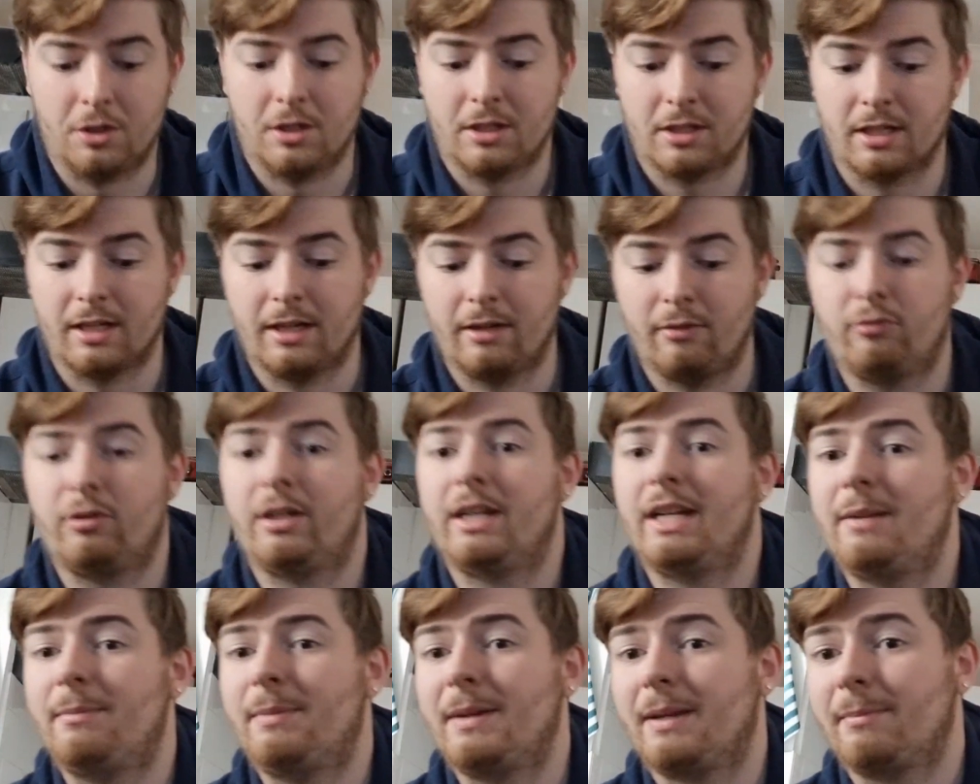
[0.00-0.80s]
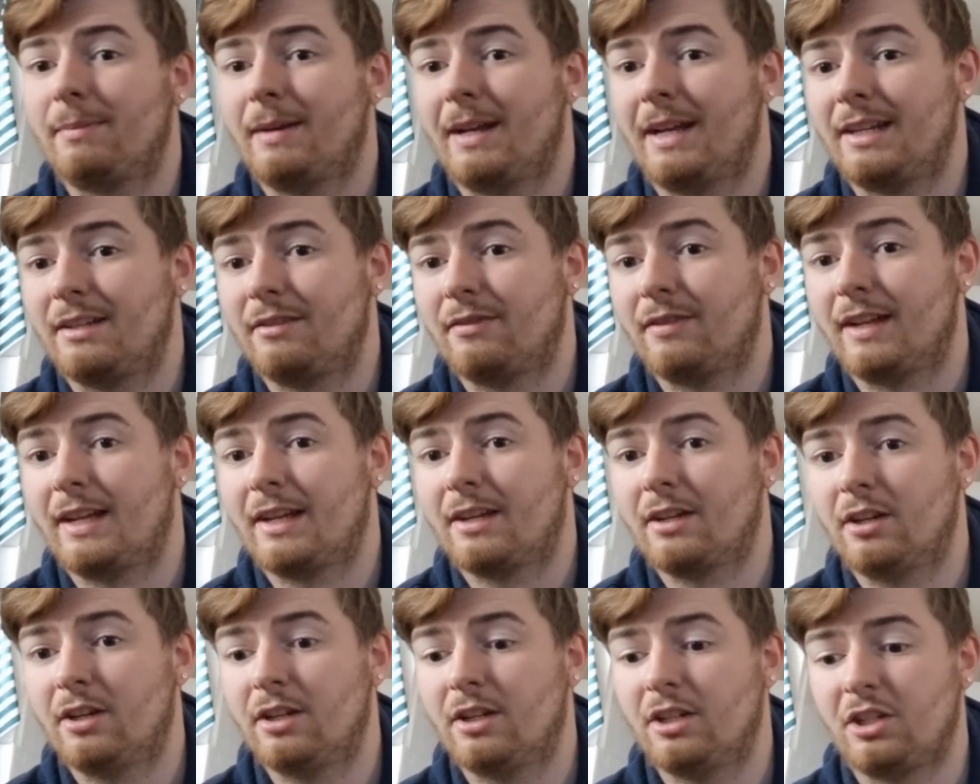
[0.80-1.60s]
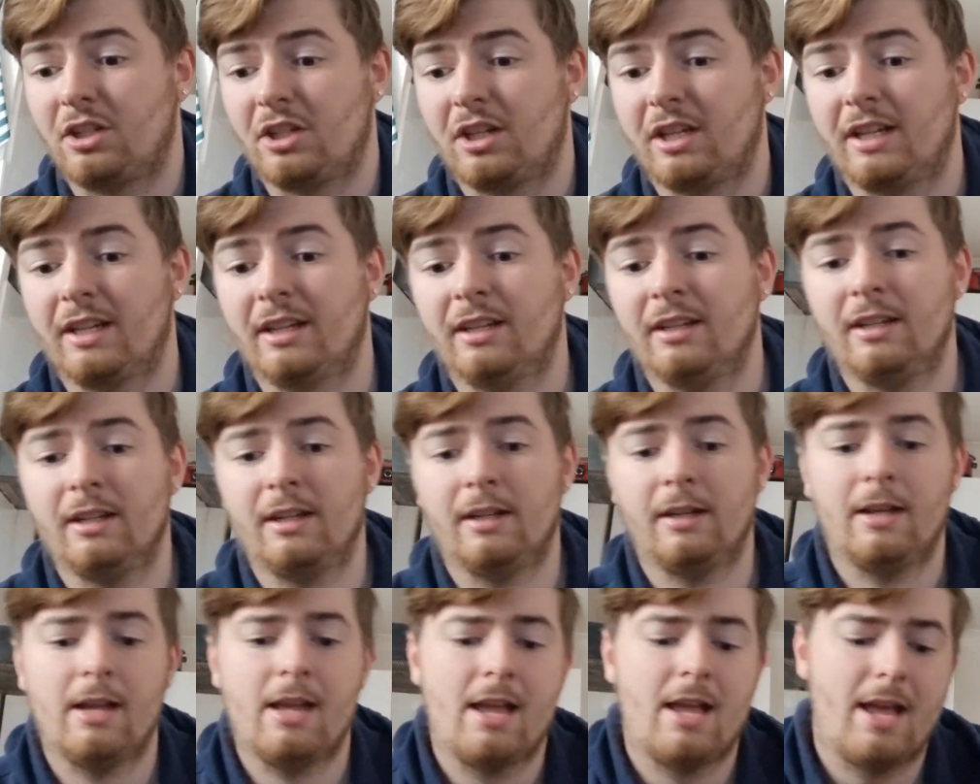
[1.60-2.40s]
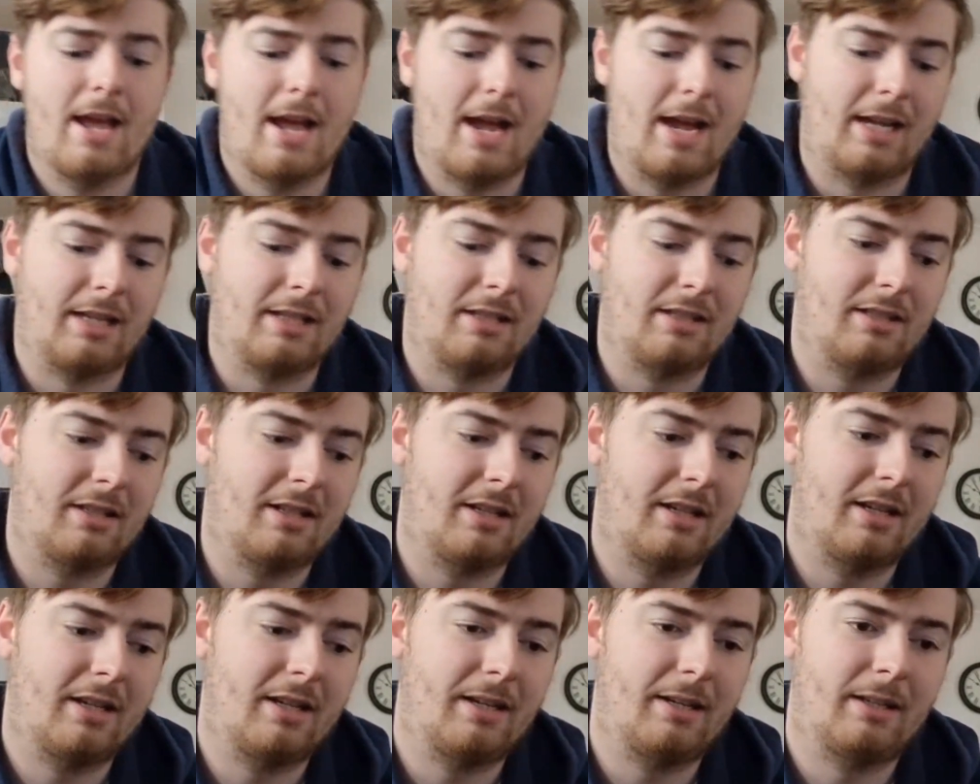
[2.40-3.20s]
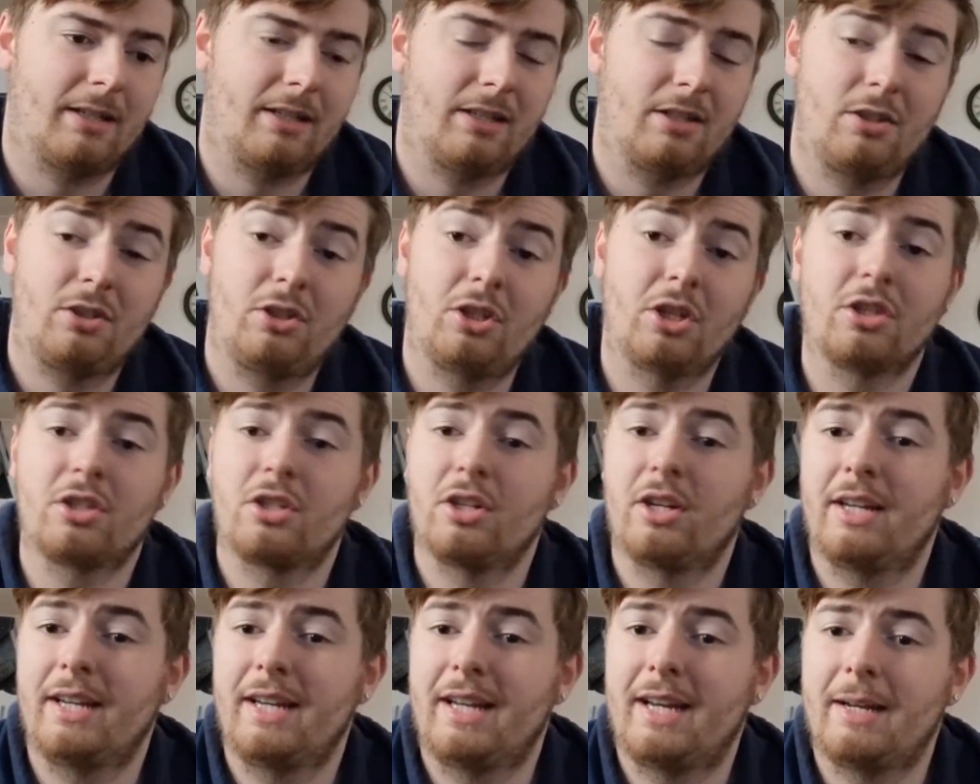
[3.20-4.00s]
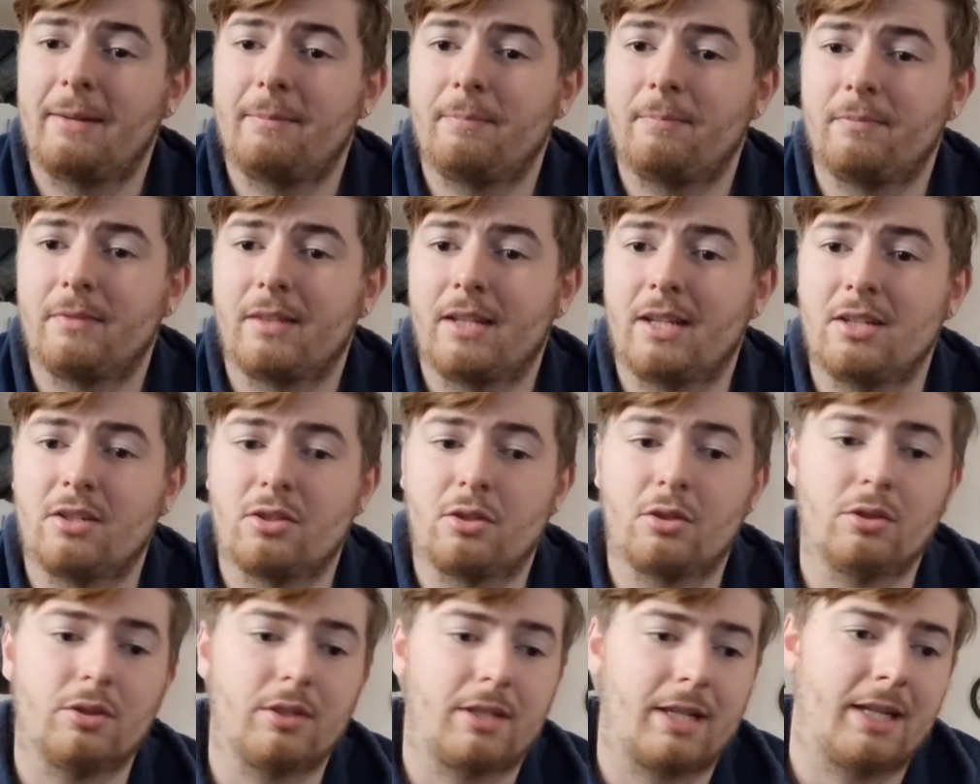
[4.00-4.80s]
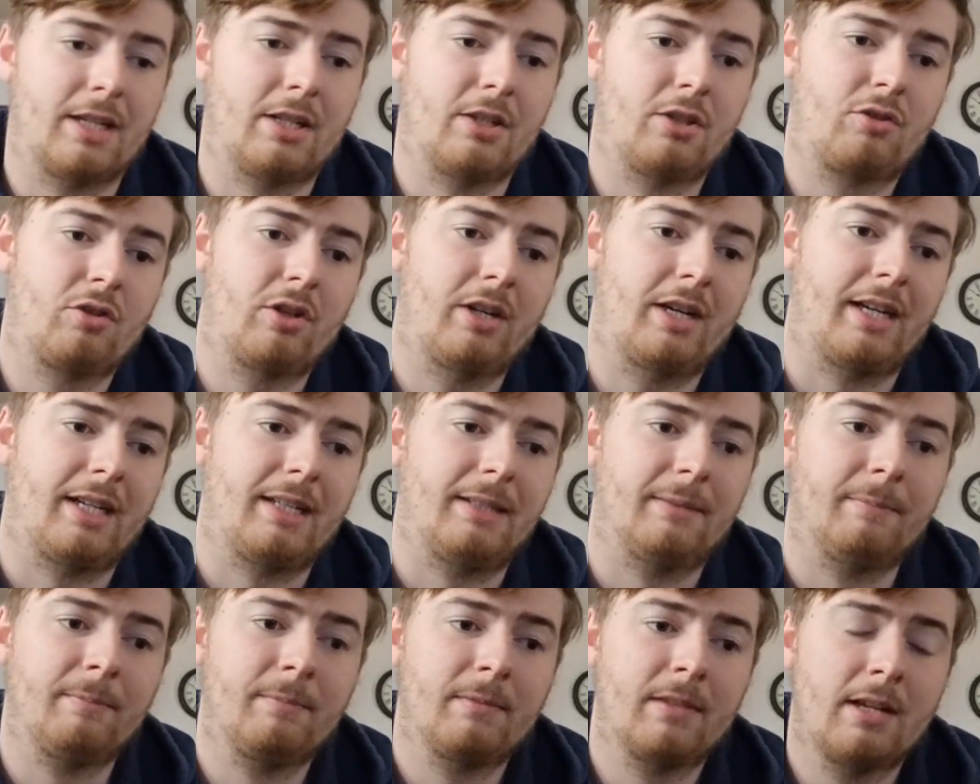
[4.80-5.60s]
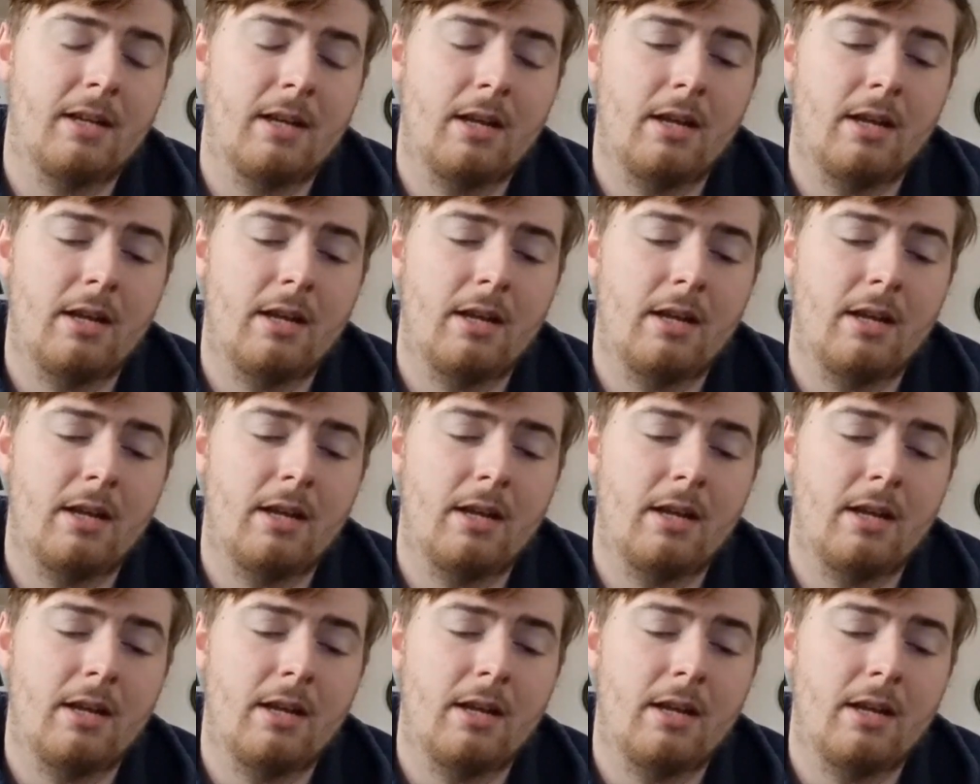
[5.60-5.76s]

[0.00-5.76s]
honestly, really big plans for that car this year. And uh, just like that, it's gone down the drain.